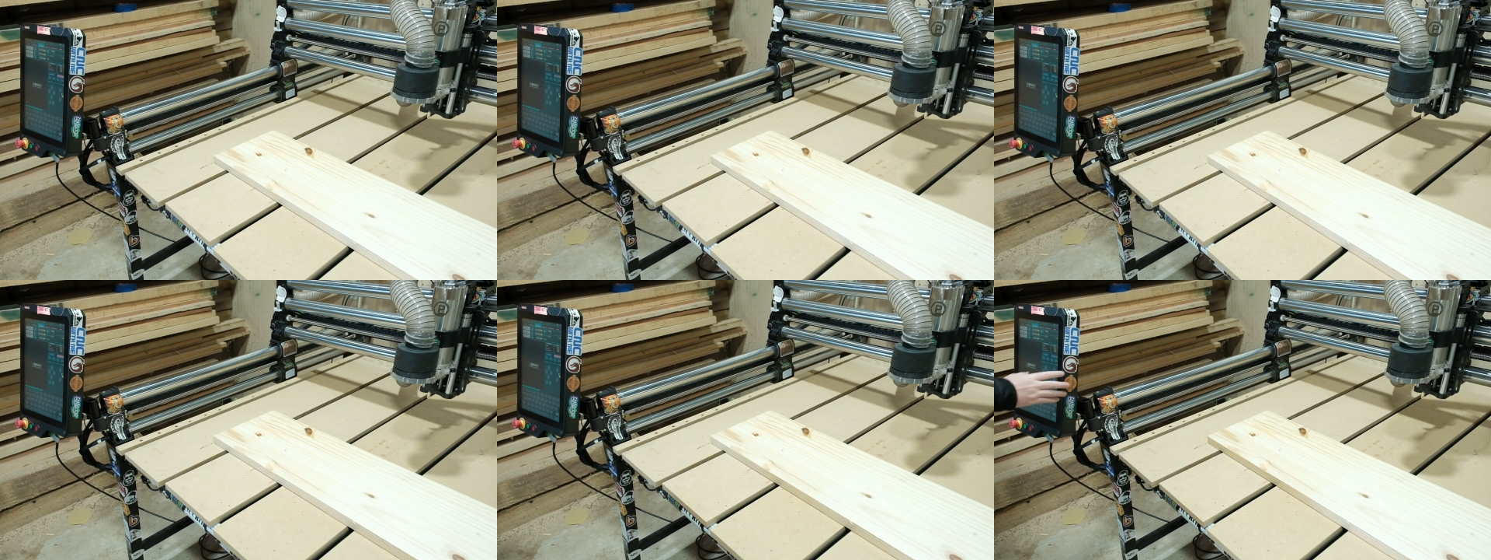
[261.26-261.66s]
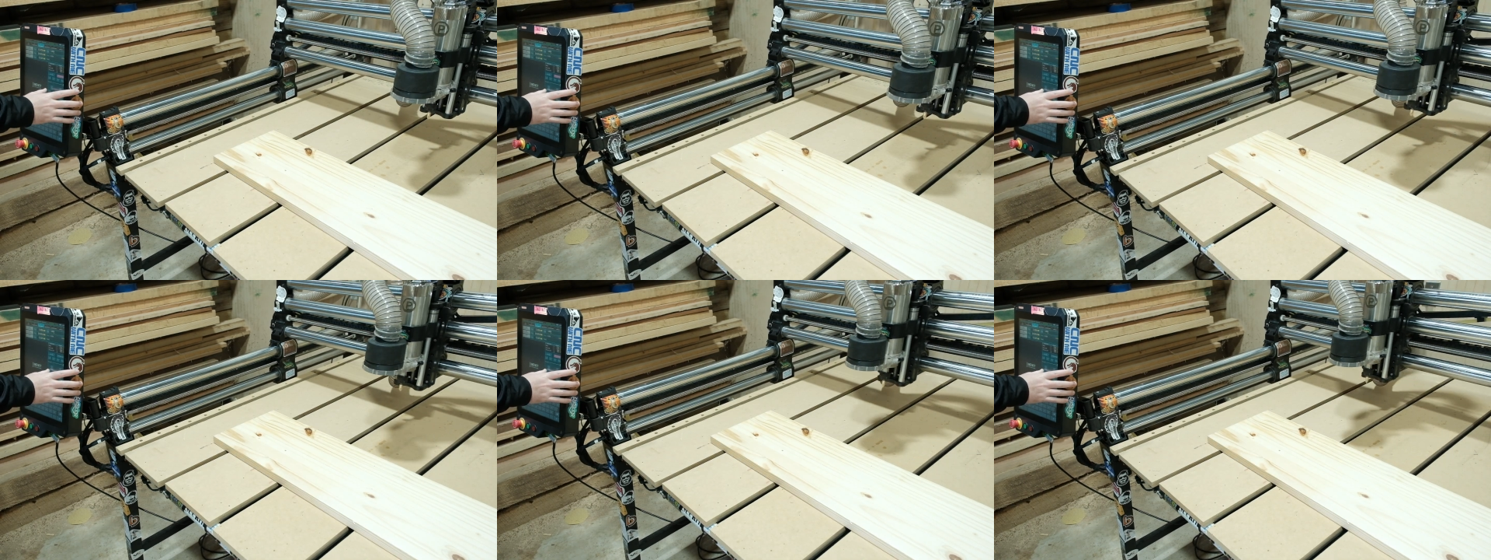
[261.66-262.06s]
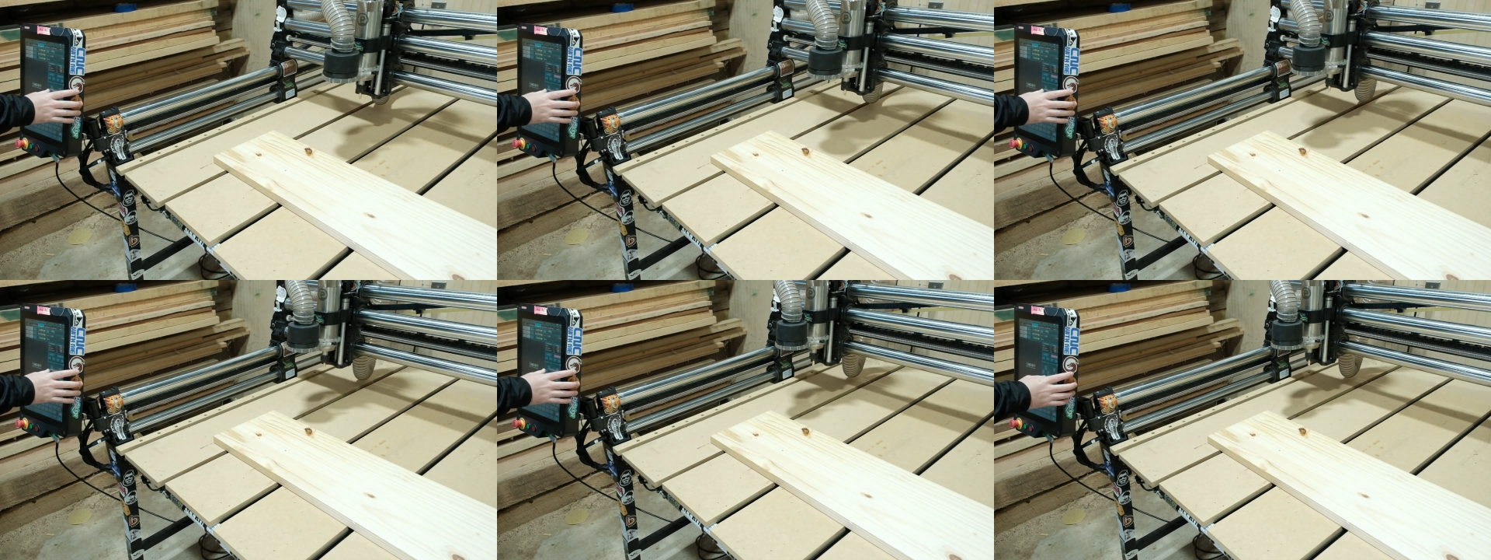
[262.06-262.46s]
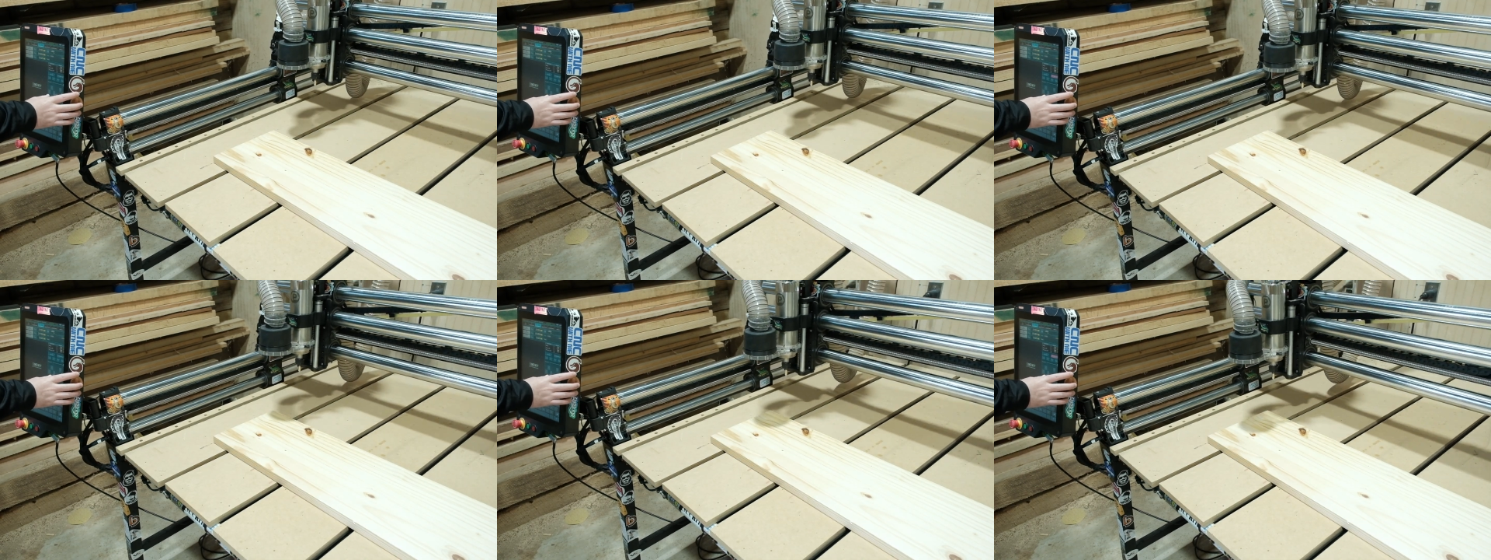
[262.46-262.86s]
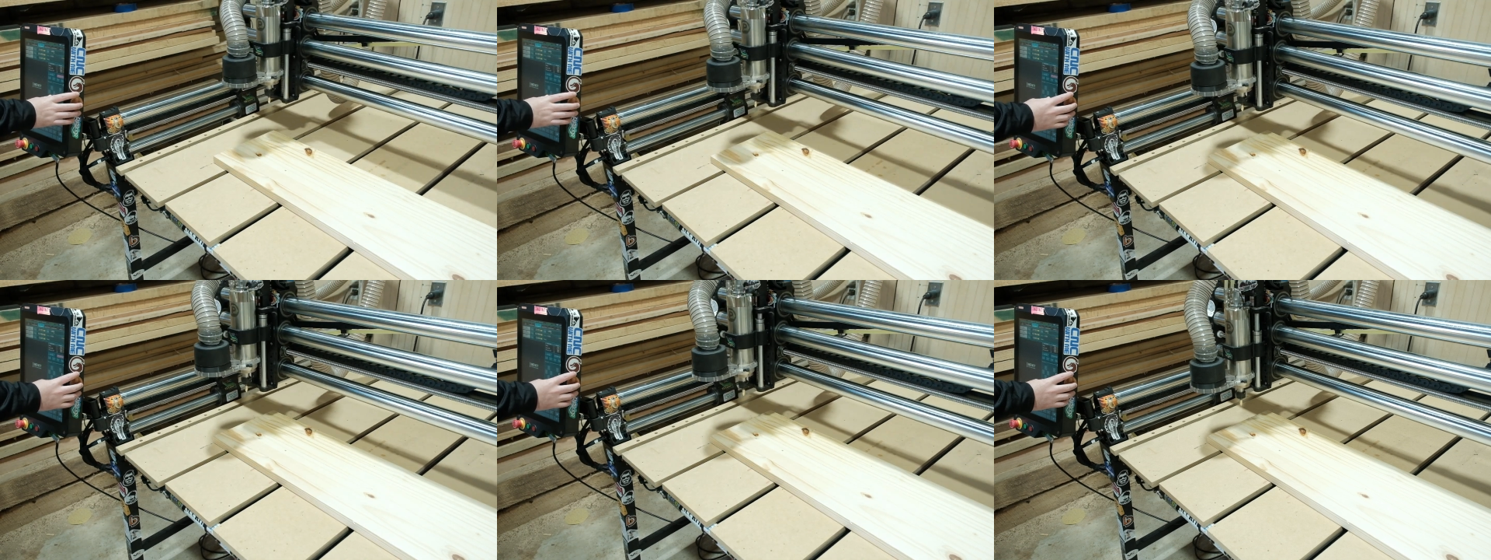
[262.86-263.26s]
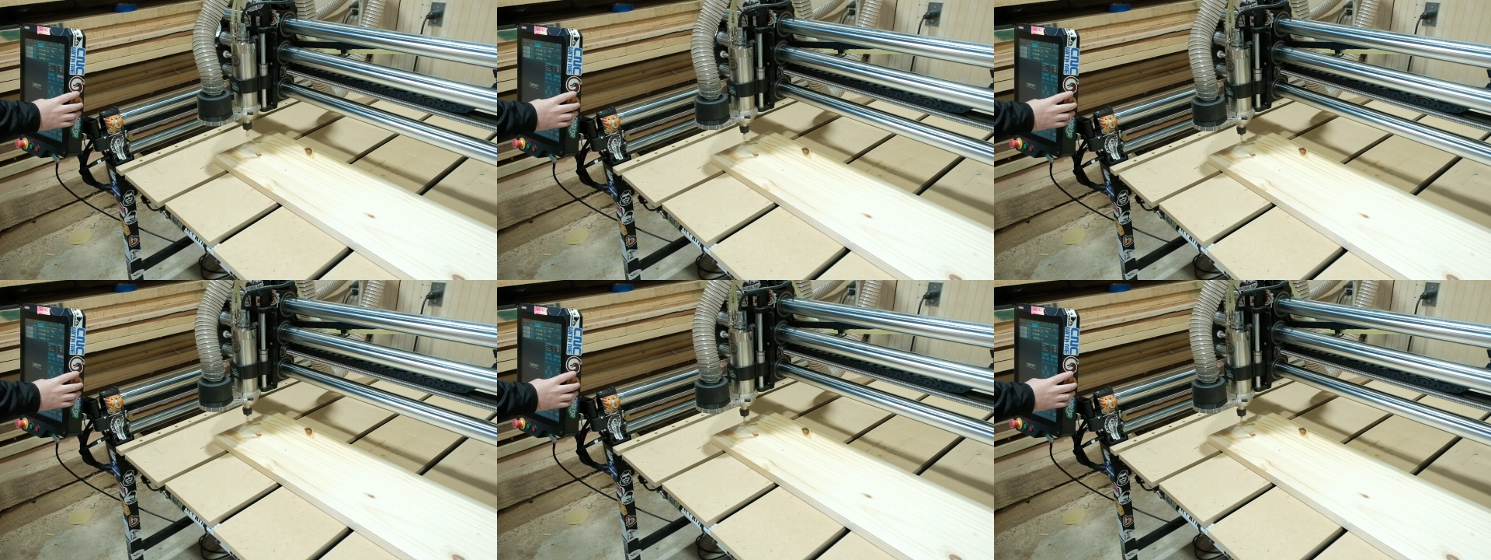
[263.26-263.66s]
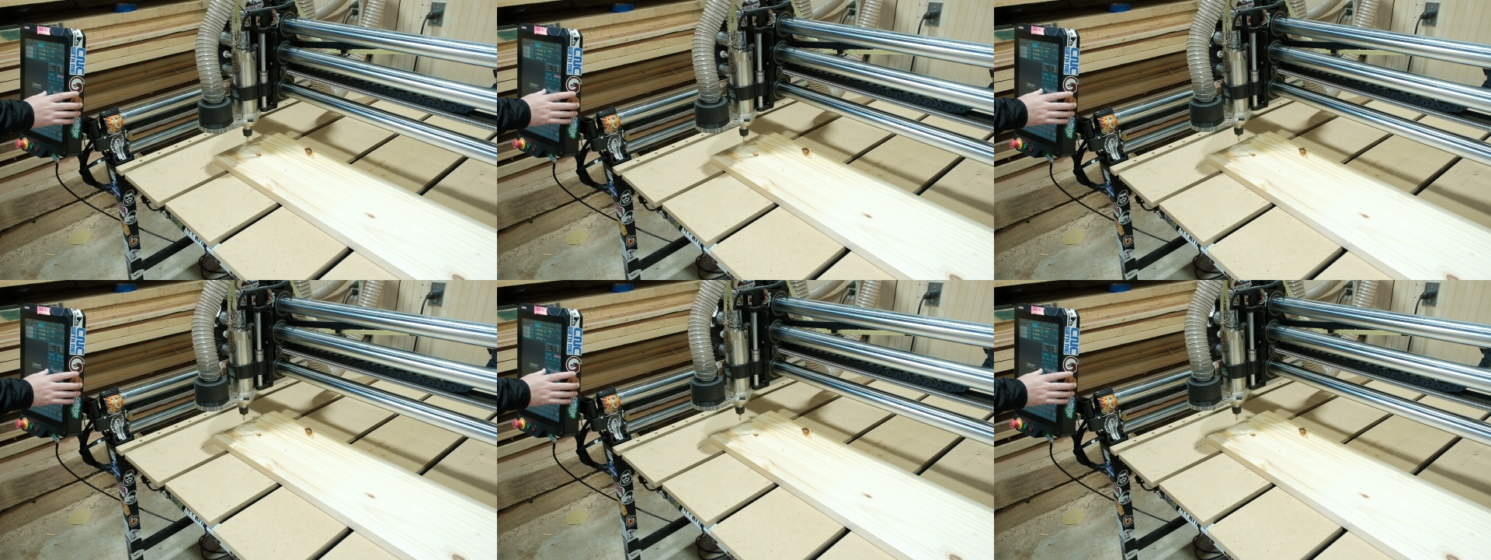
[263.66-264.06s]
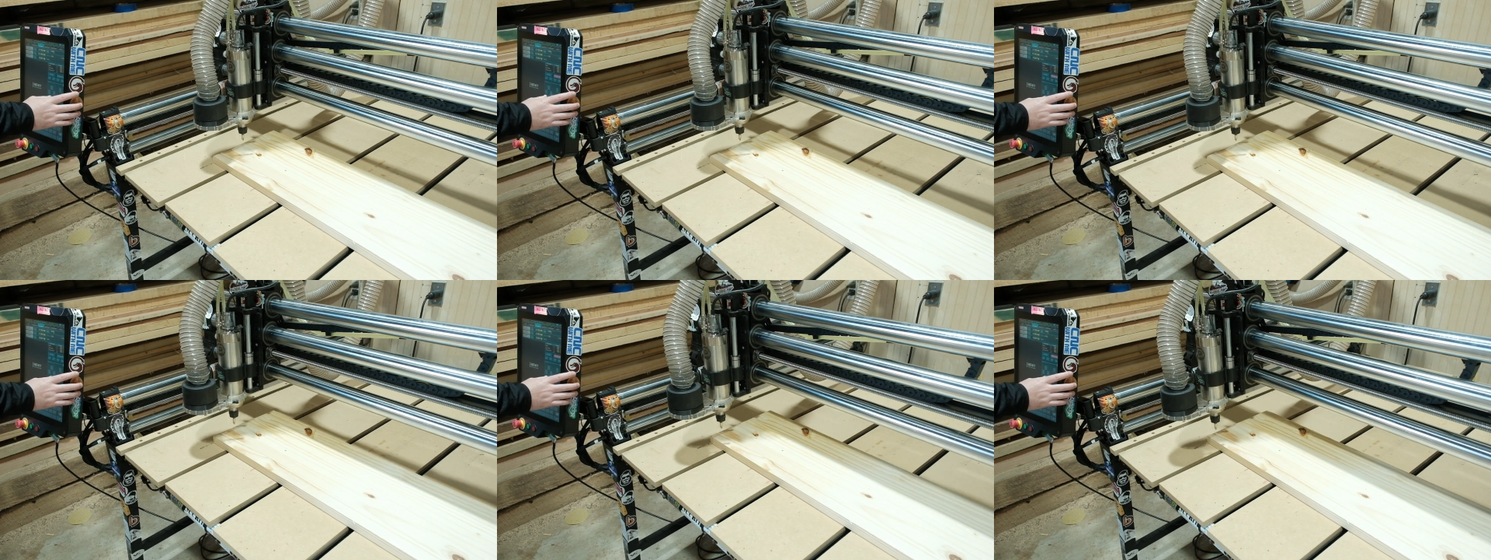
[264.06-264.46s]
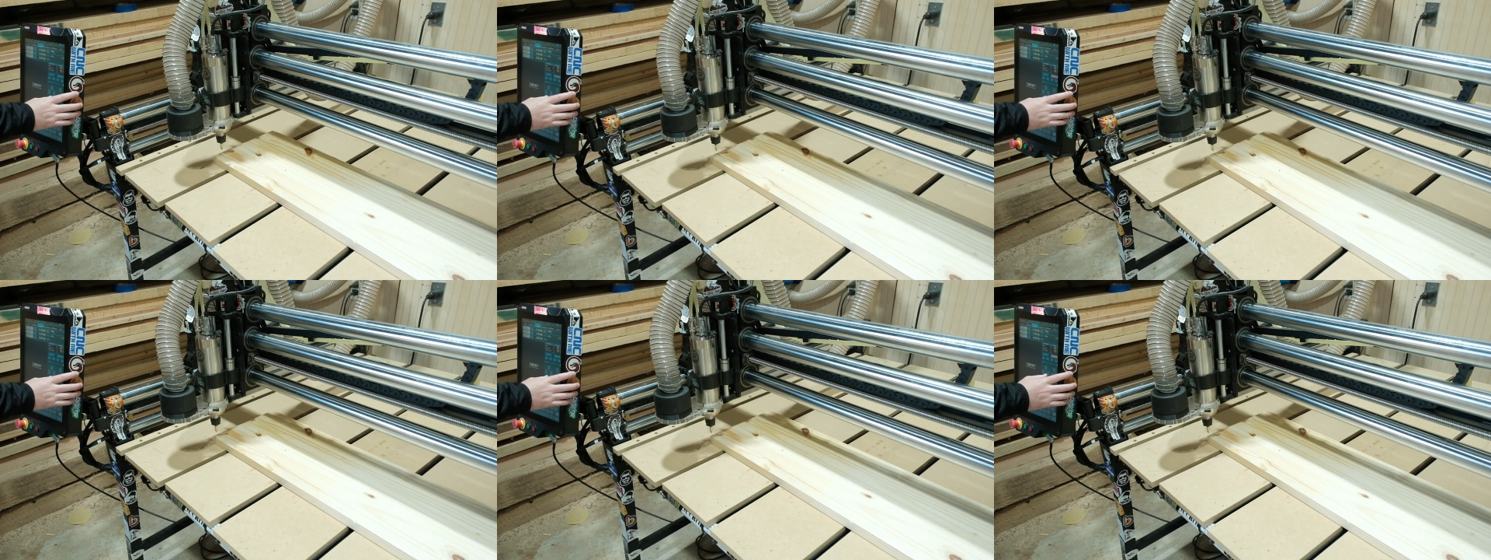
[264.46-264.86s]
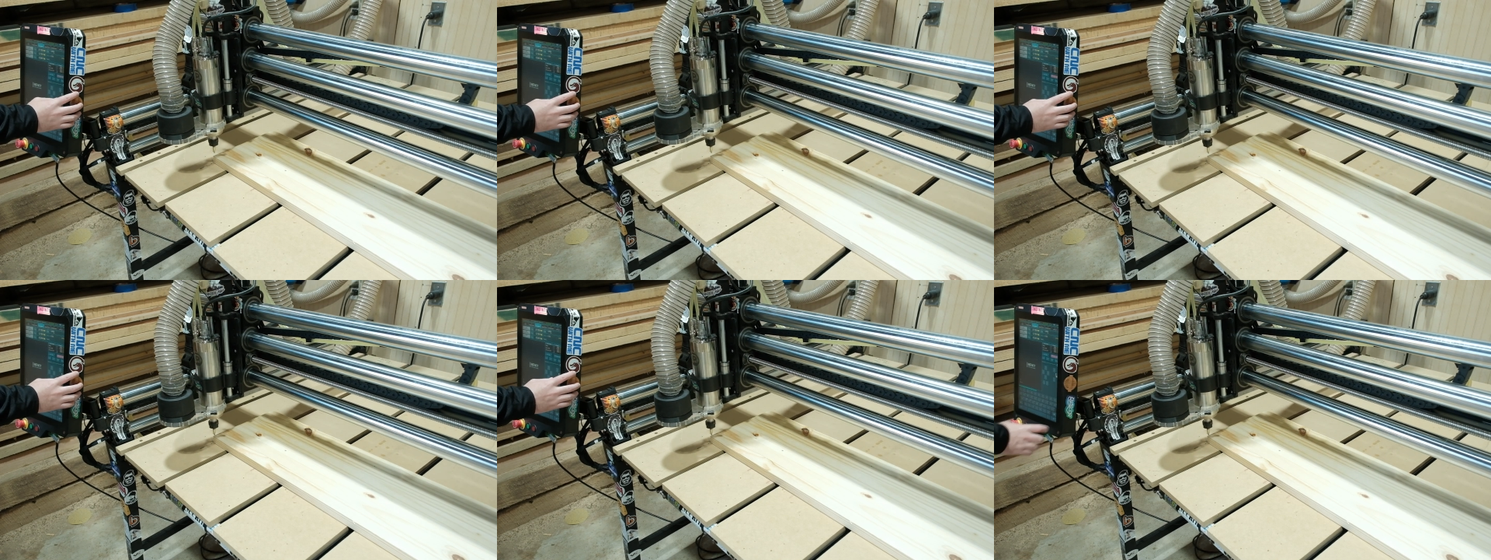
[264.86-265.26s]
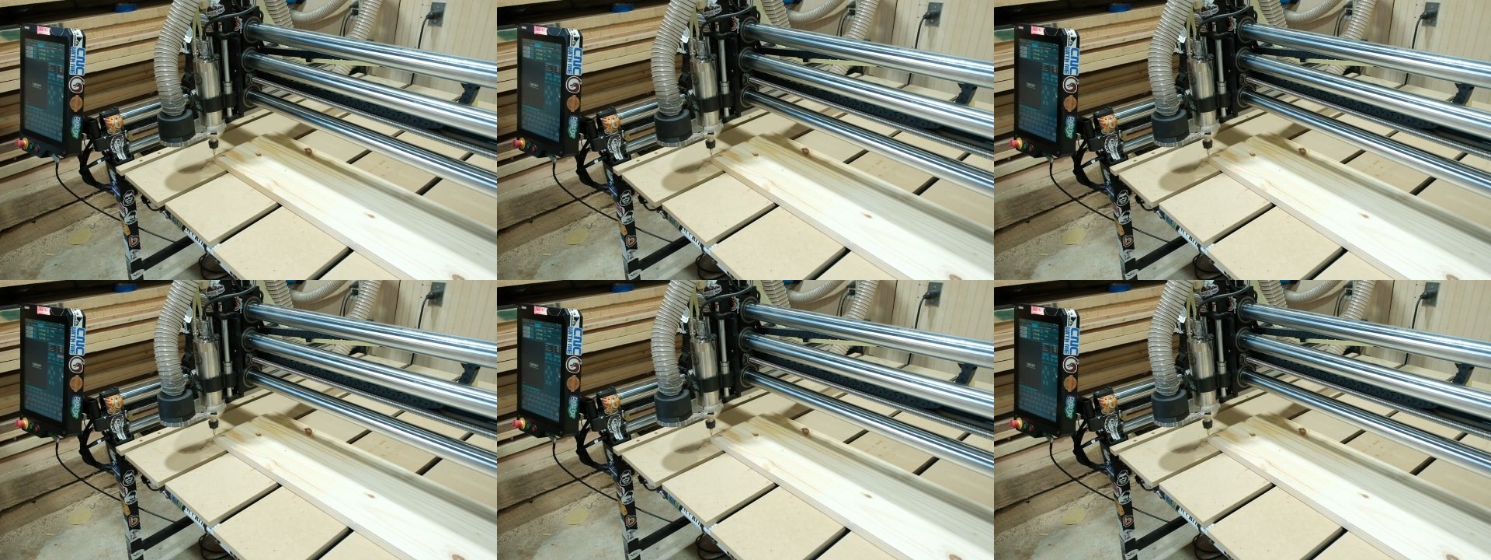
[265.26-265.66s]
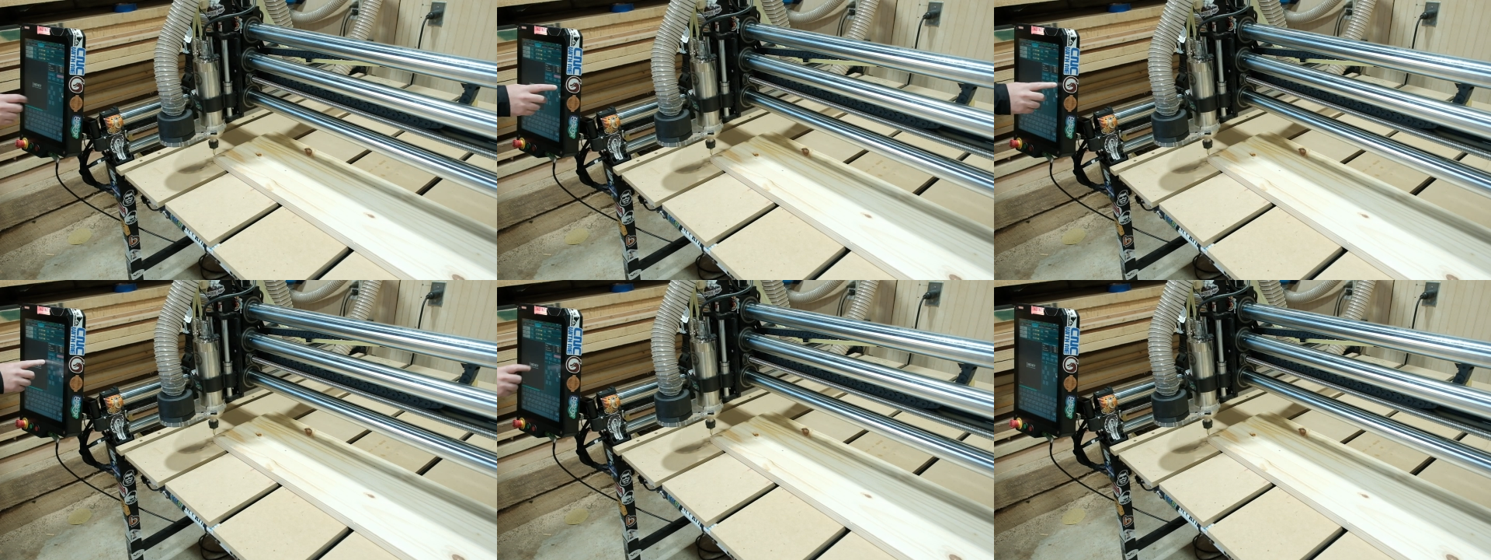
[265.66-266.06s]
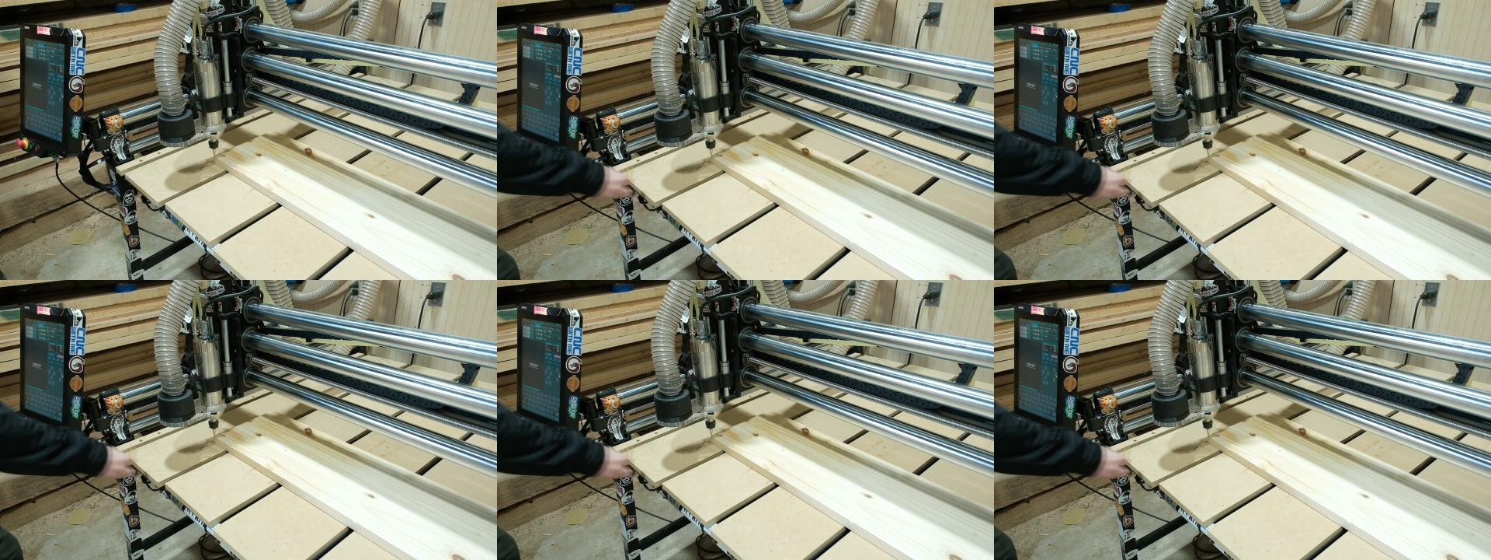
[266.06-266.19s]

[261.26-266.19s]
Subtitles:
No face is visible, so there are no lips to read.